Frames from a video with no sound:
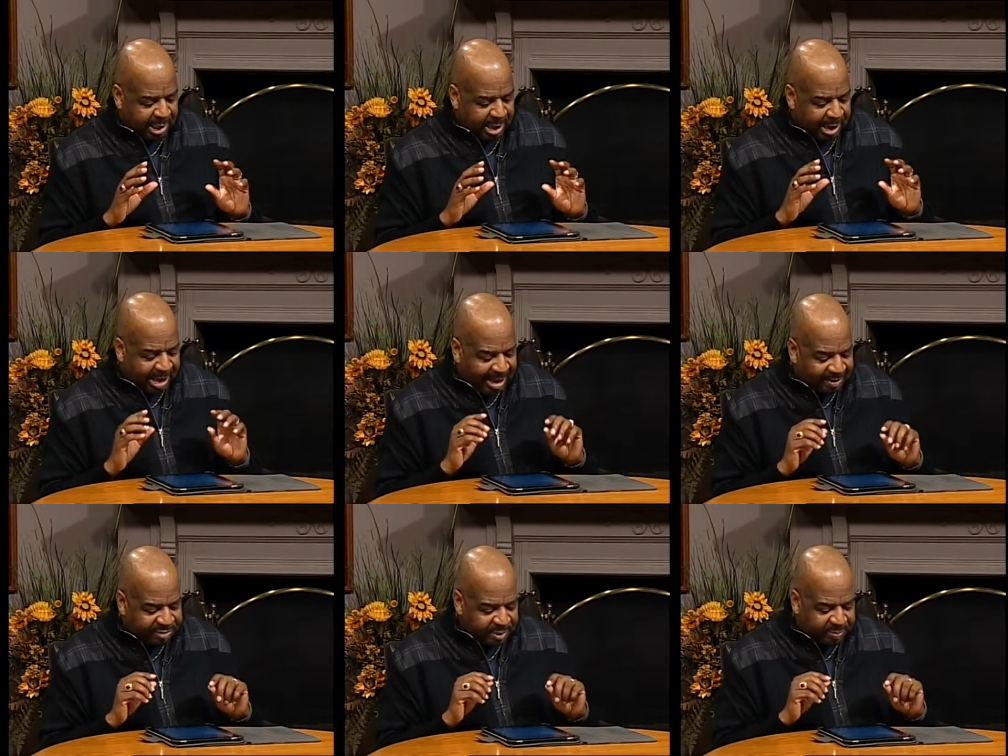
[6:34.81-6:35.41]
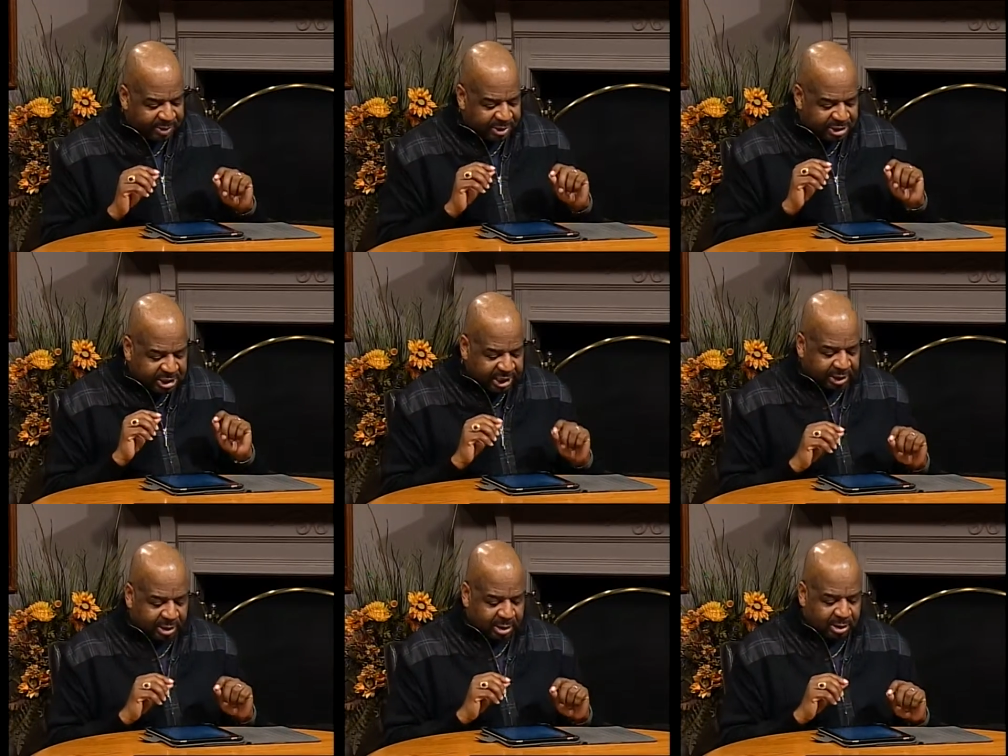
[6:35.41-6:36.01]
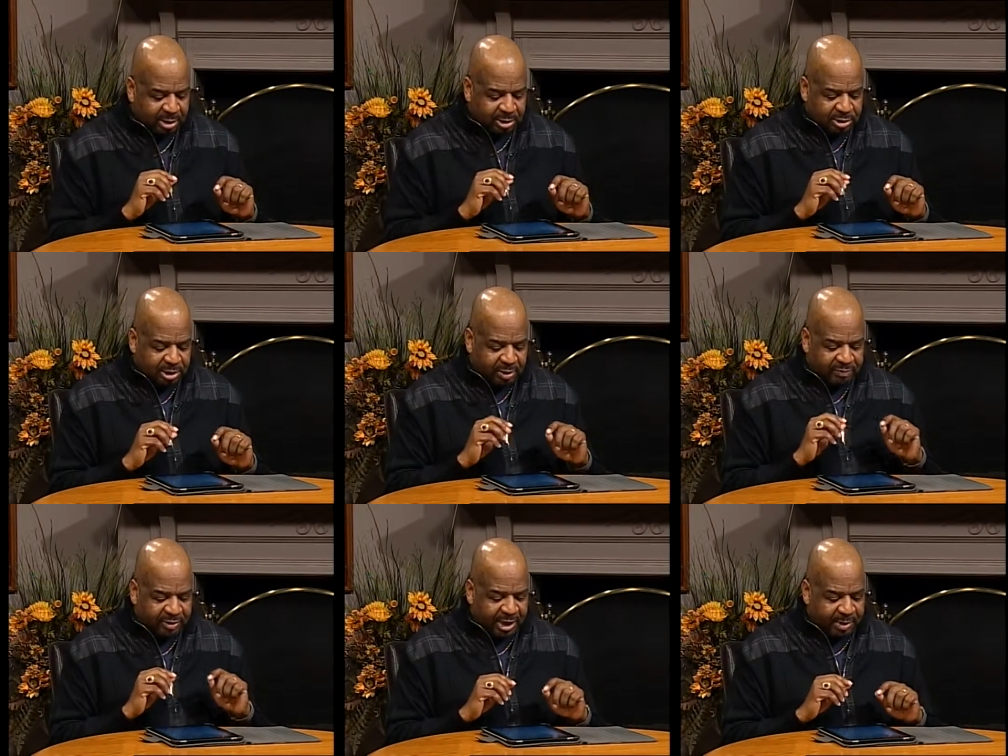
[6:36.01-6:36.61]
How the particulars
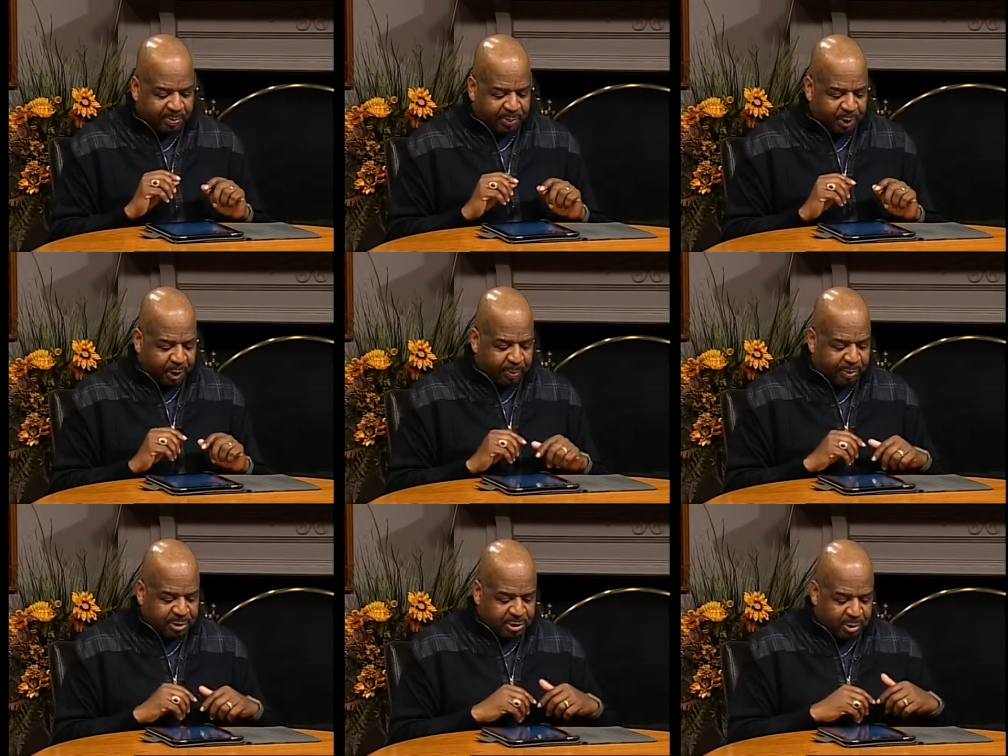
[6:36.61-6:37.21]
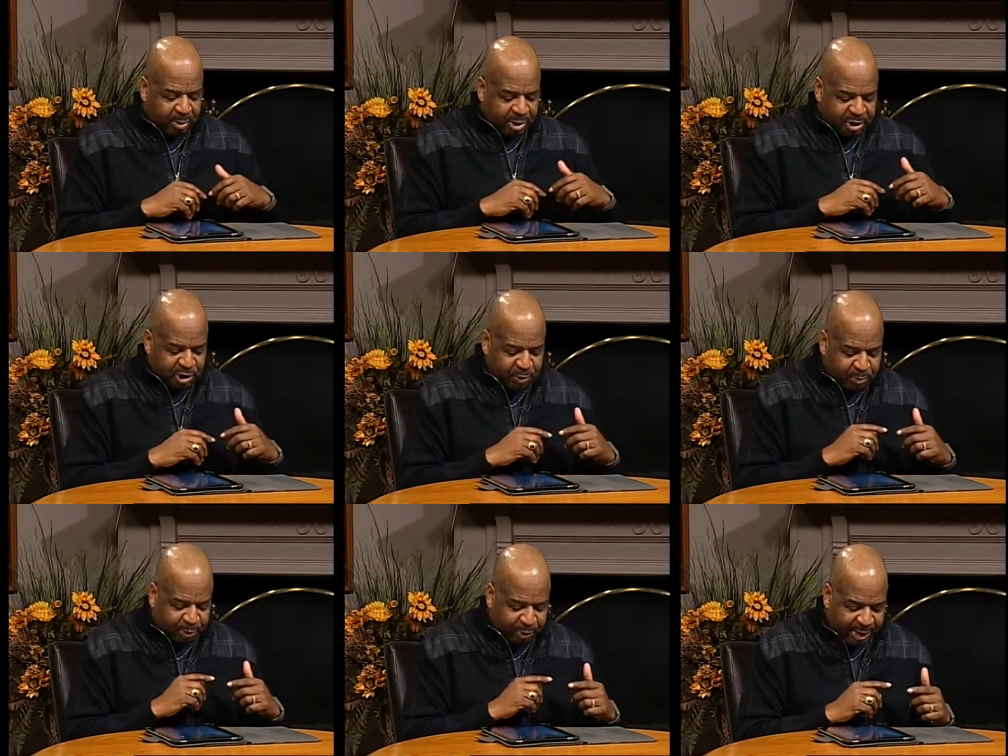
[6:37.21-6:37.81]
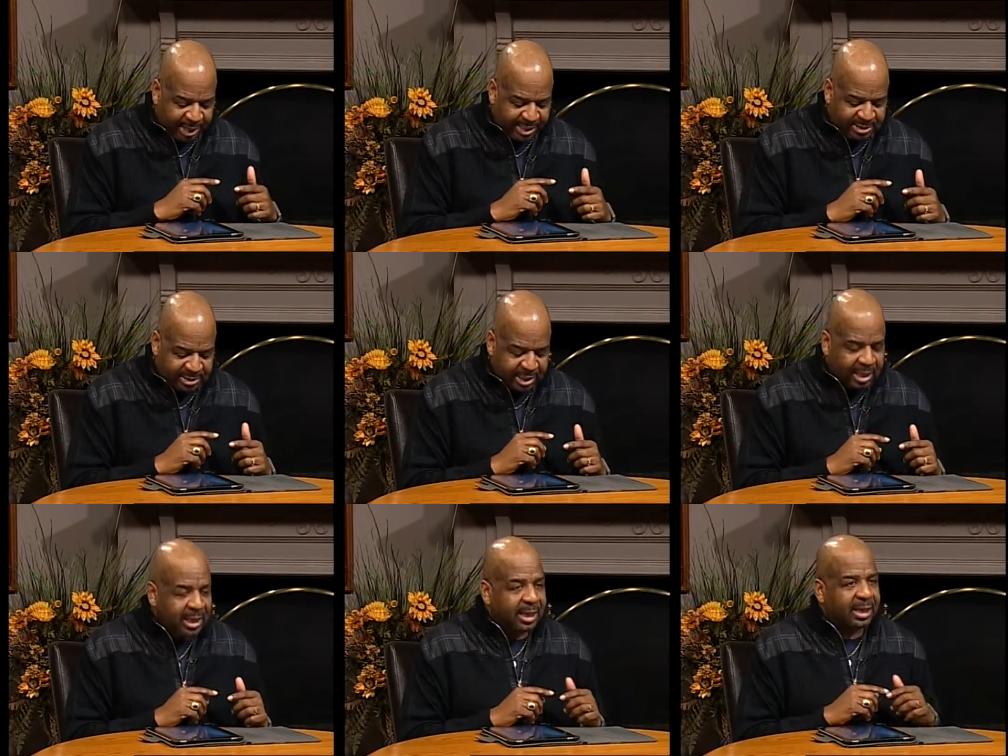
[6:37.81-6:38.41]
of that purpose are expressed
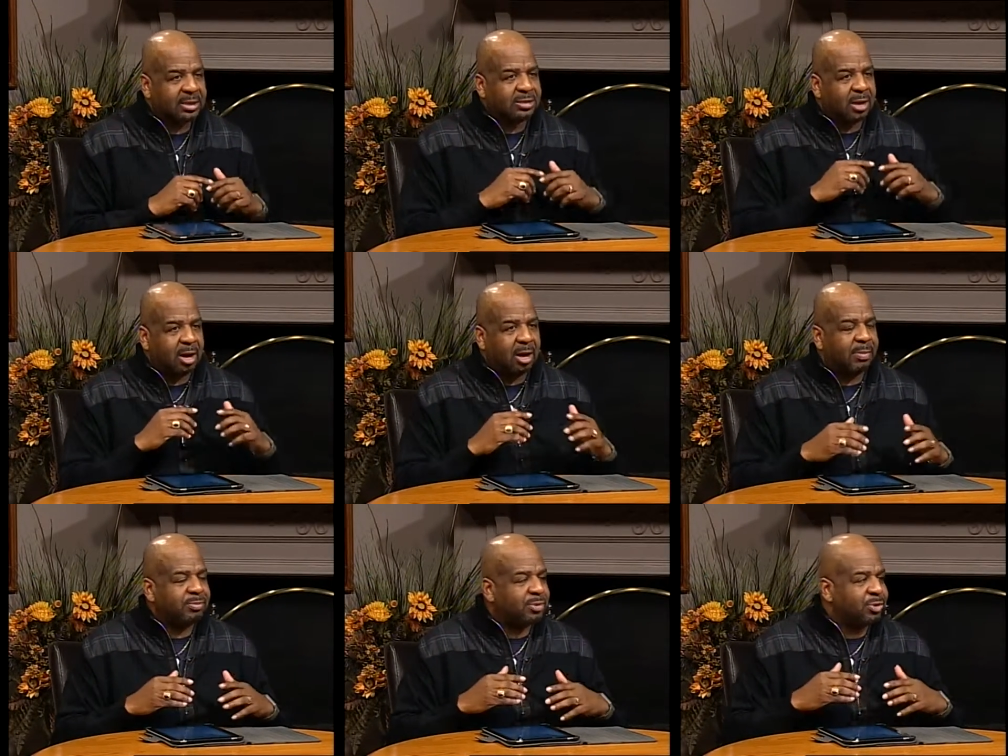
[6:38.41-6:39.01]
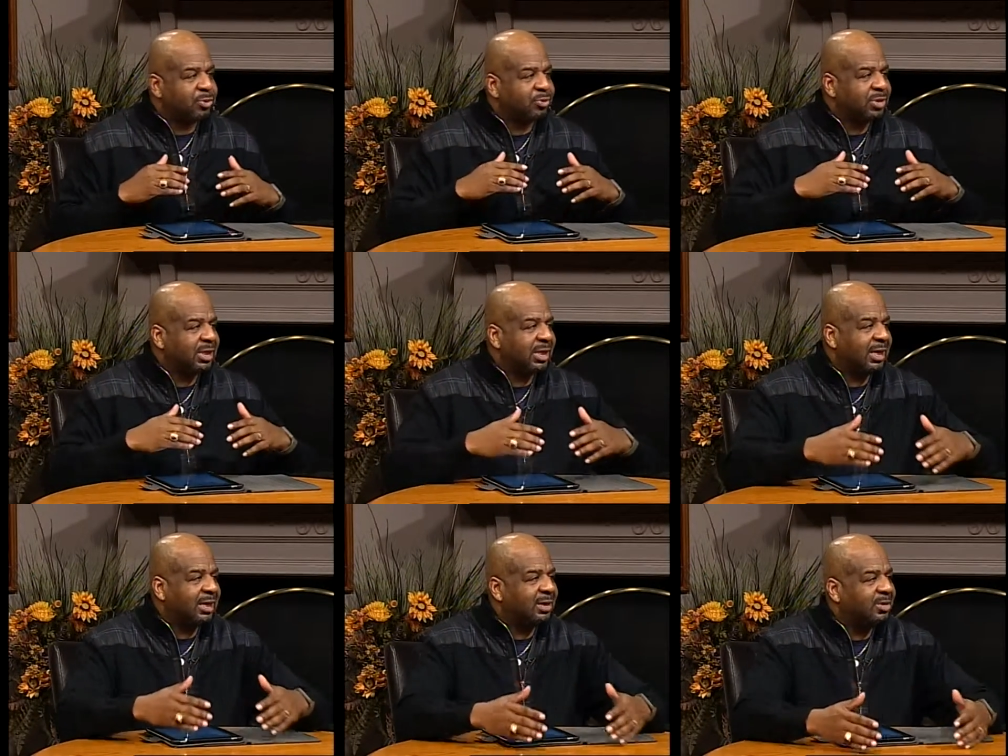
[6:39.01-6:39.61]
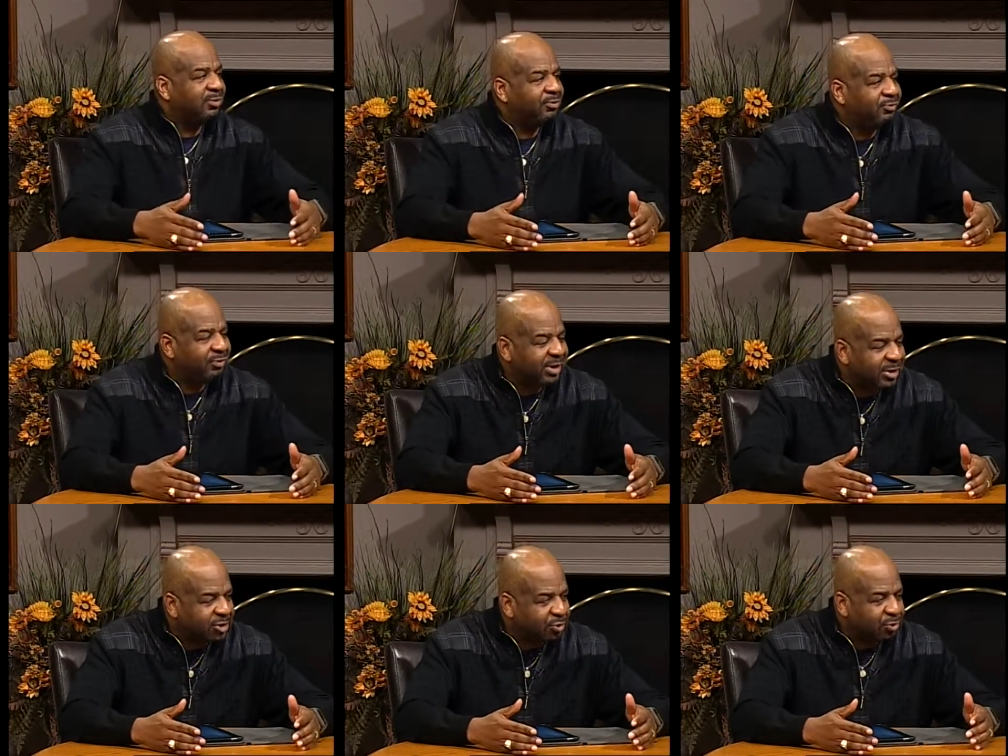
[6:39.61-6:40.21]
is up to the
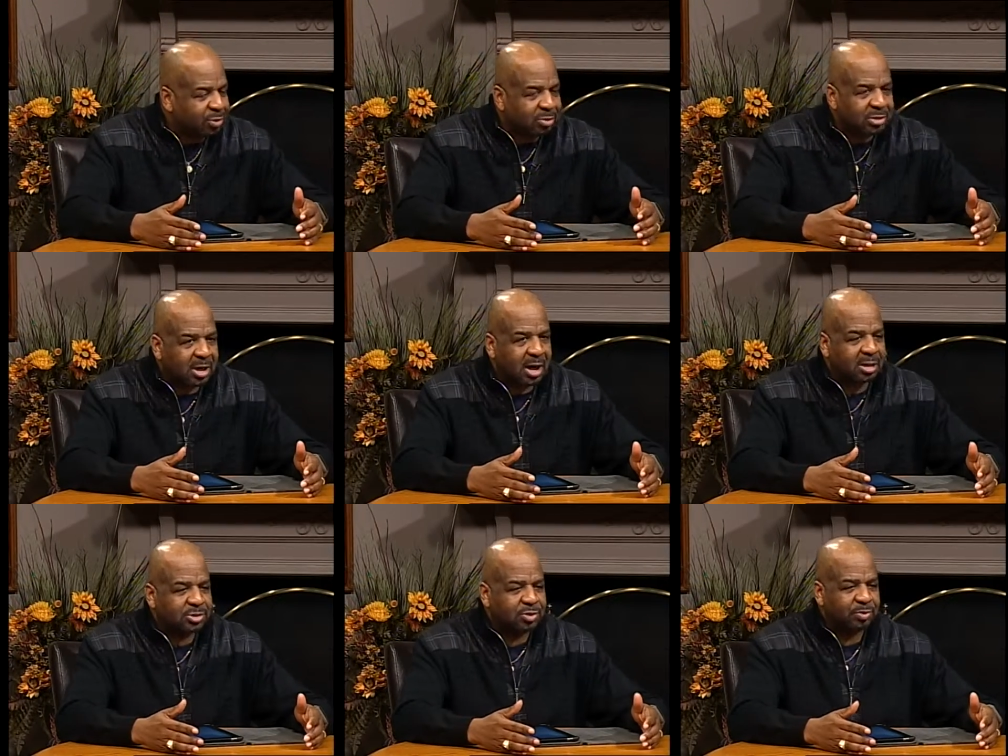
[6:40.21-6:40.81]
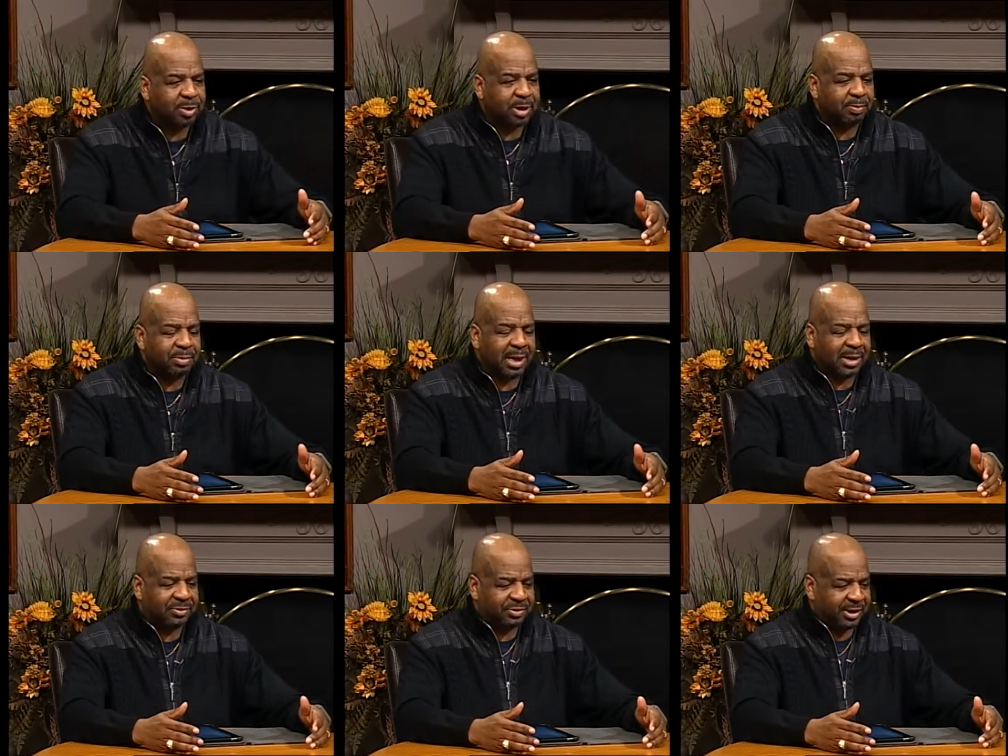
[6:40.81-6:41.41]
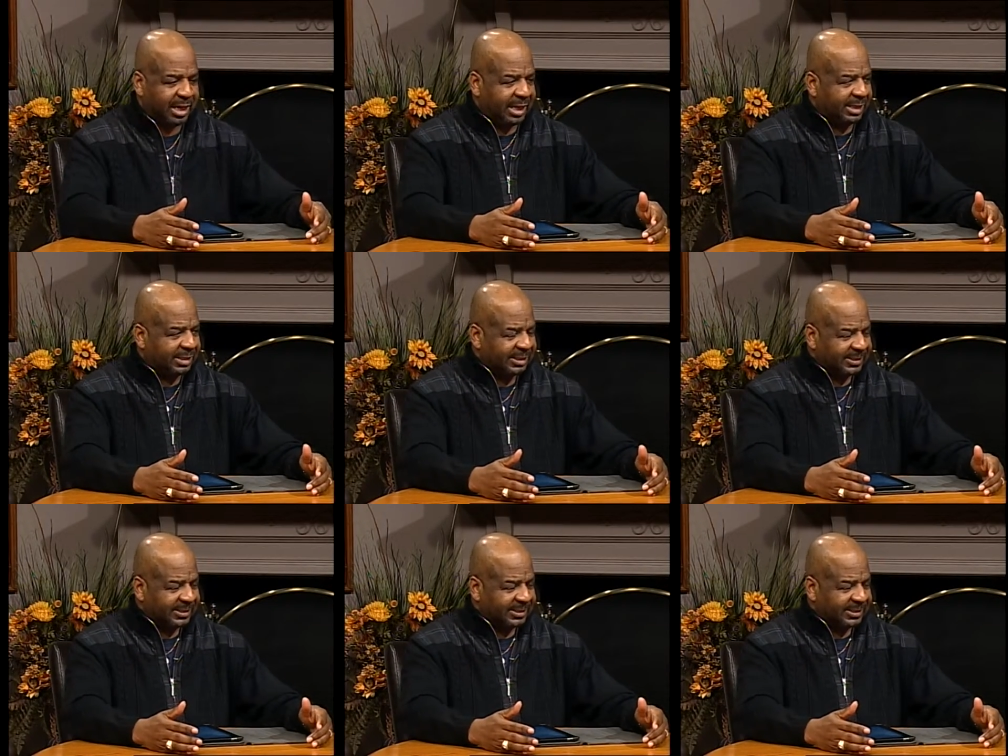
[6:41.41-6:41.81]
individual. Talk to me about that.